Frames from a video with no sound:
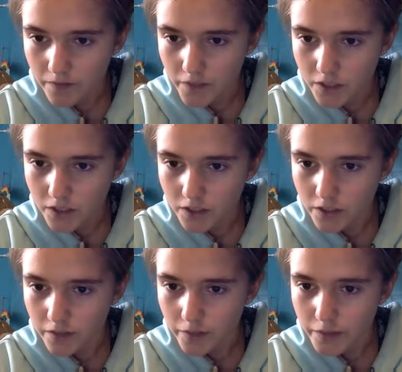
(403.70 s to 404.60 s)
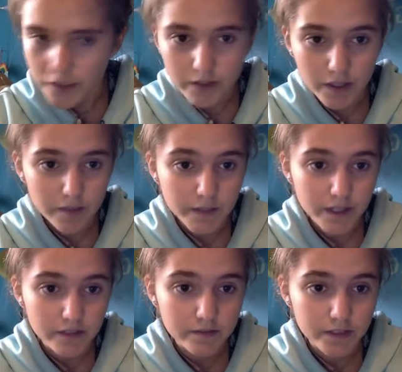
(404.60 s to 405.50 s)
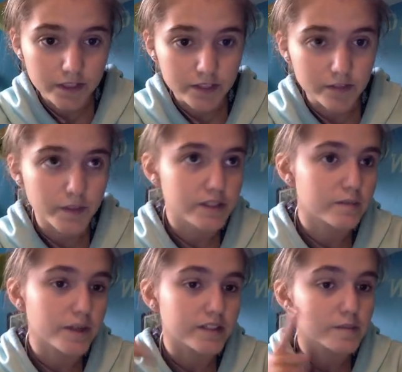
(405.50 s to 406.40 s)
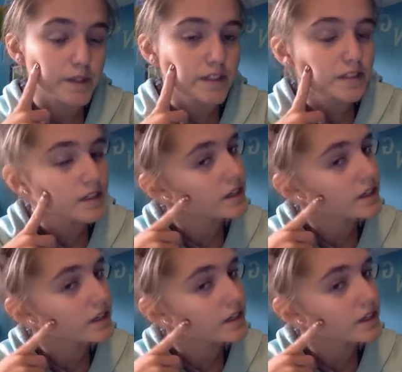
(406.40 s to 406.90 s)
First concert you ever went to? I'm kind of actually embarrassed by this, but,